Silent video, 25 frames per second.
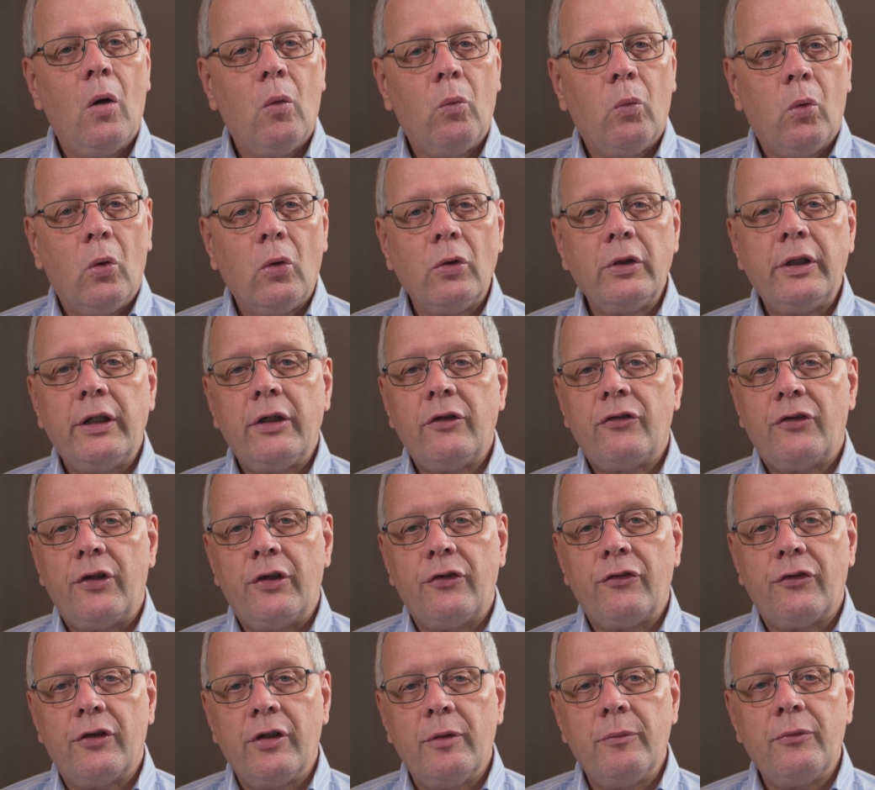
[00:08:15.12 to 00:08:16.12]
warning
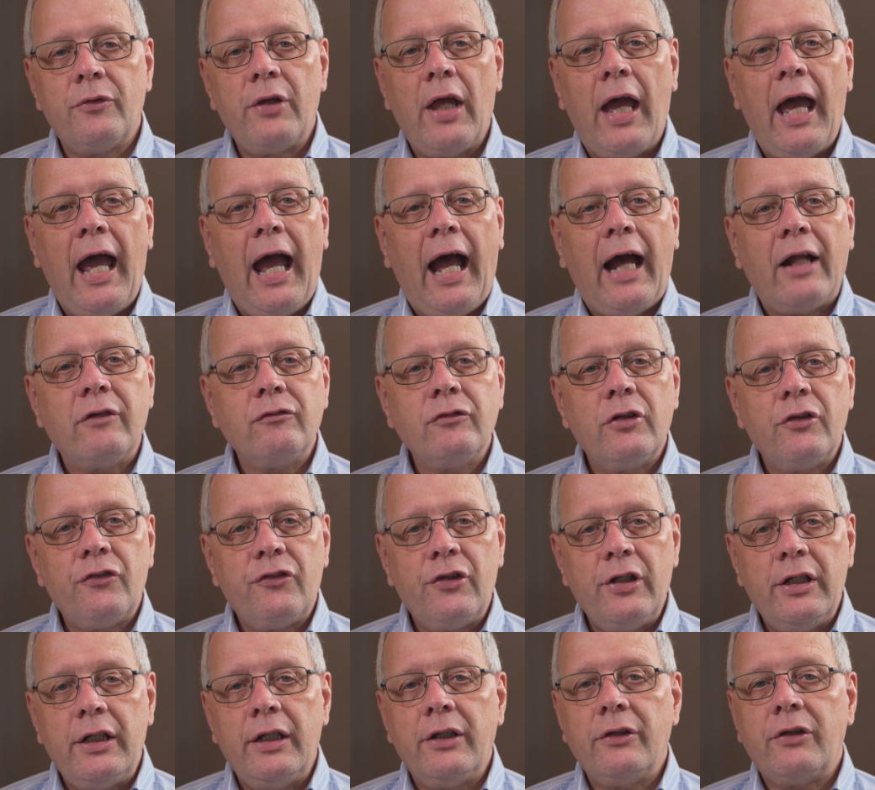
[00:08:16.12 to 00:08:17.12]
systems and
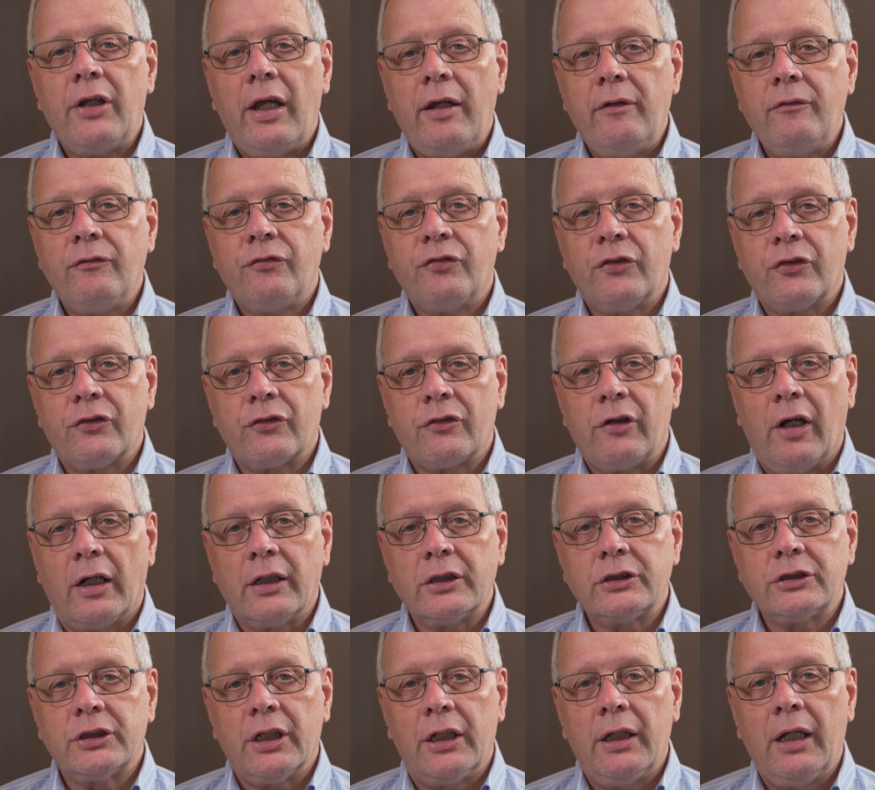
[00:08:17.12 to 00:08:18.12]
resilient
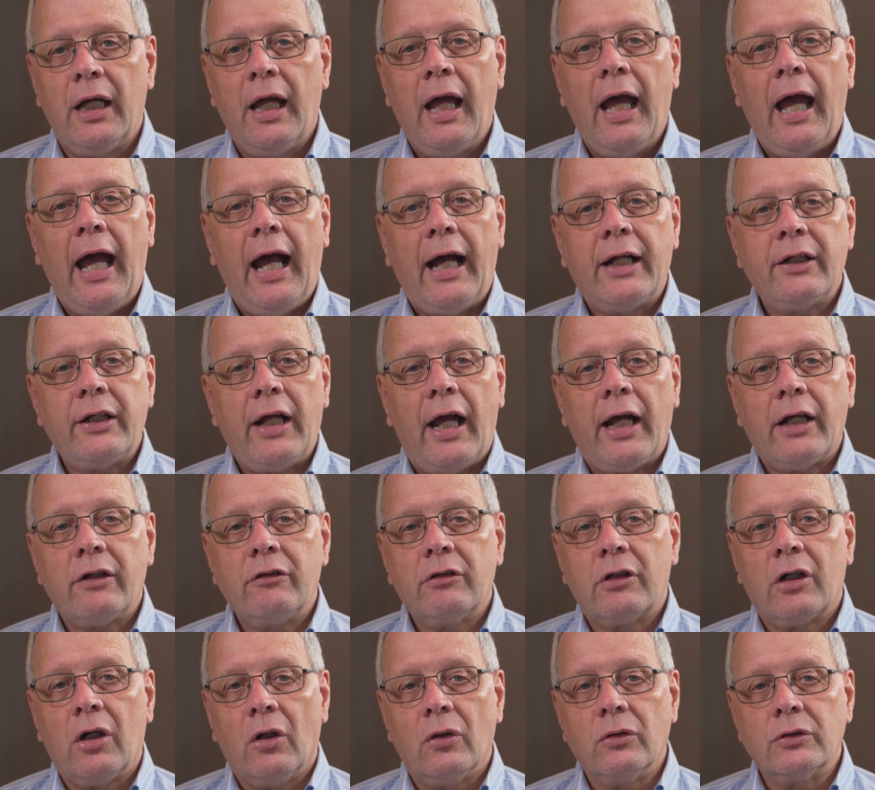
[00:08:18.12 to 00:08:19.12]
infrastructure and
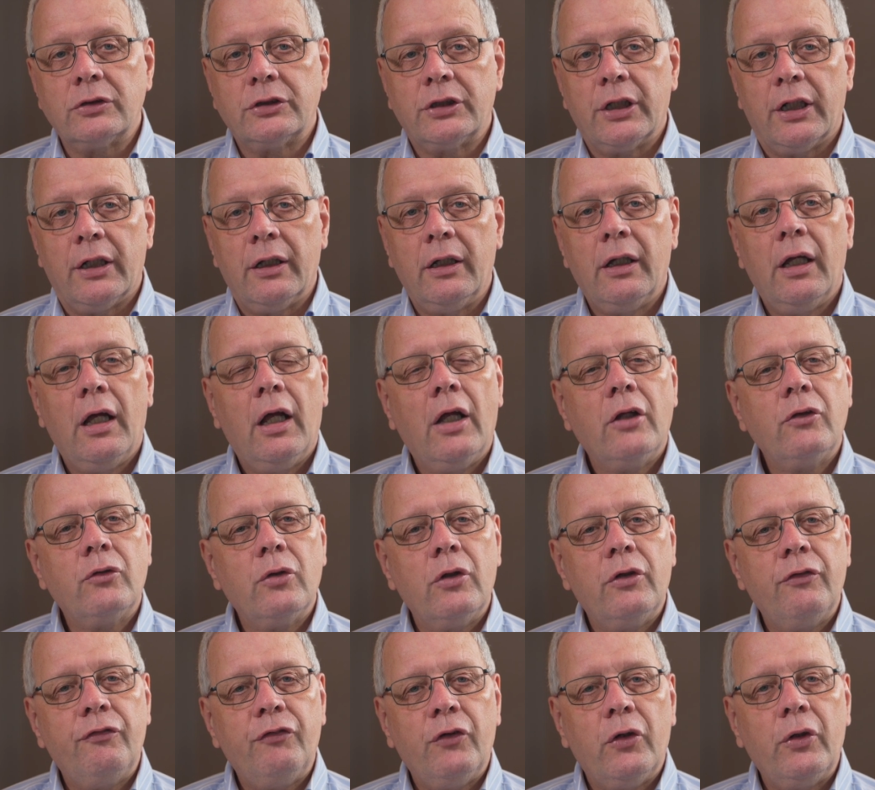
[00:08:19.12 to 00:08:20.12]
agriculture
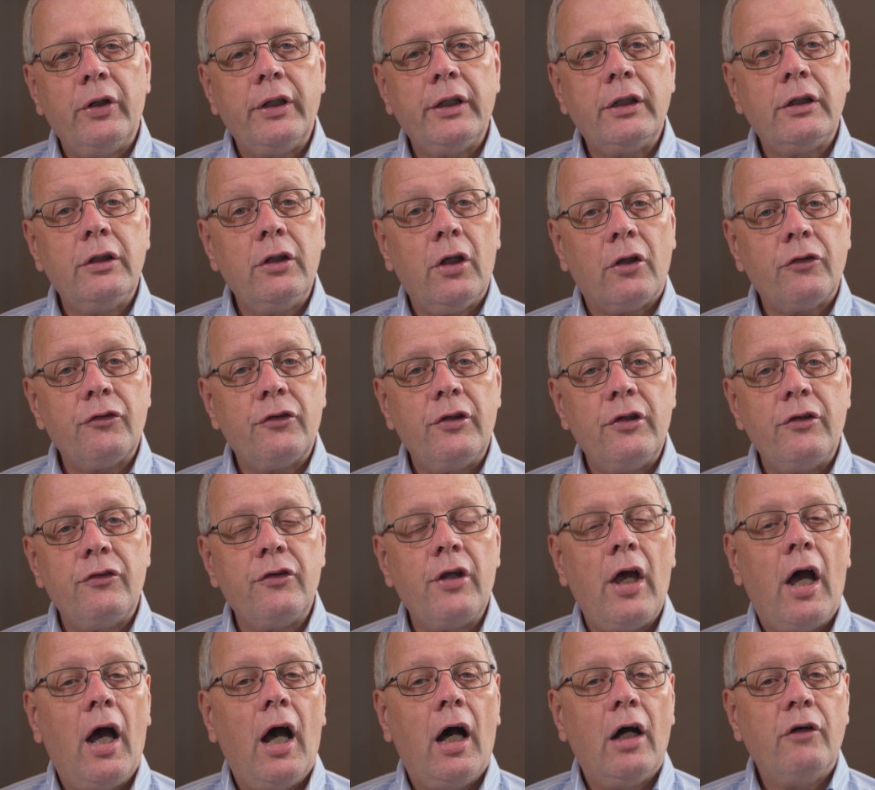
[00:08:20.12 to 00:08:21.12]
to avoid losses
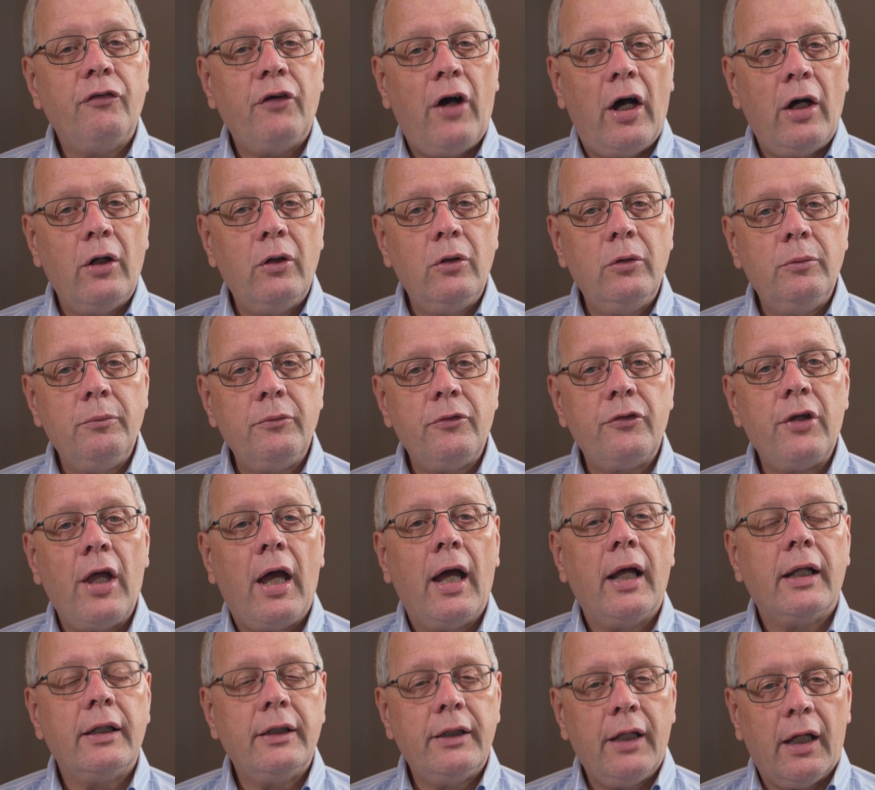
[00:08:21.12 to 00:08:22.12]
of homes,
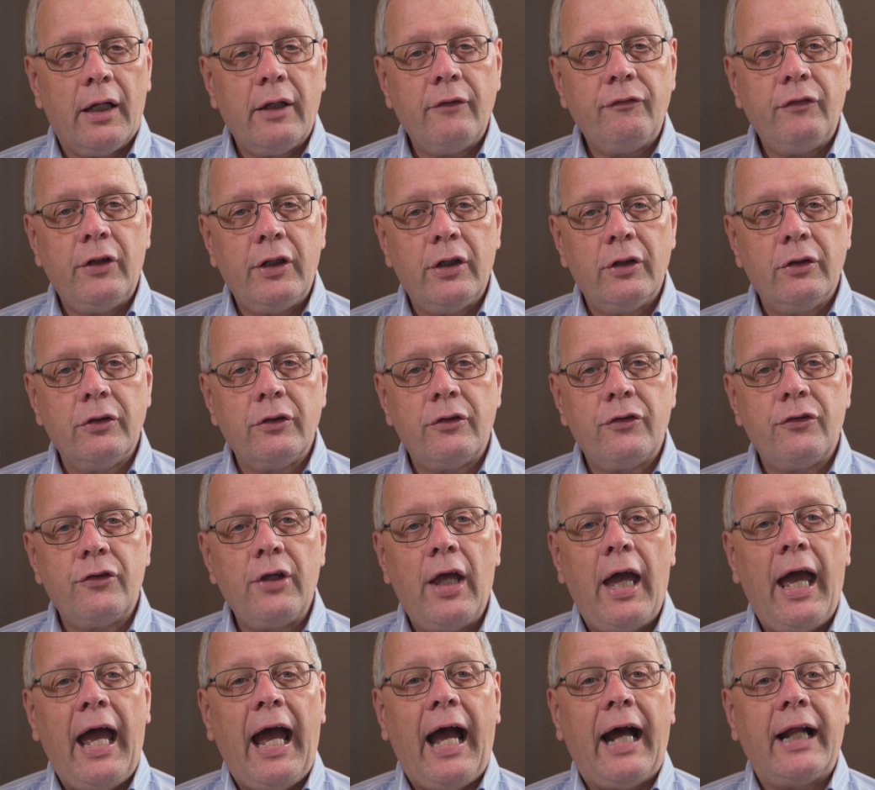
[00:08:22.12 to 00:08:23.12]
livelihoods
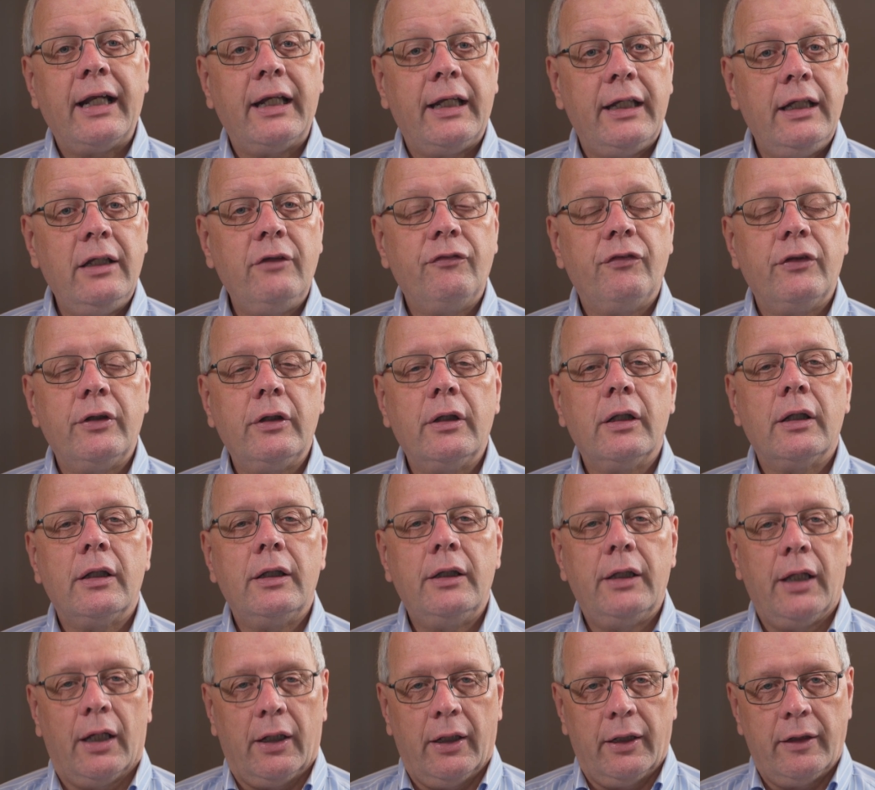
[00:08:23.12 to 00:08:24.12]
and even
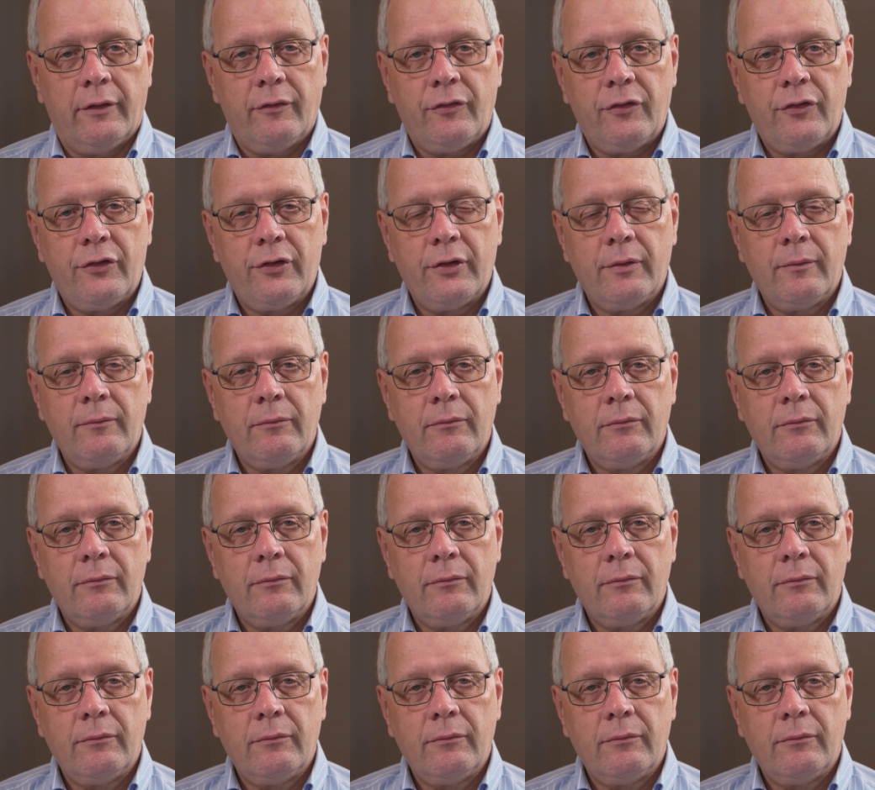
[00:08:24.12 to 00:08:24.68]
lives.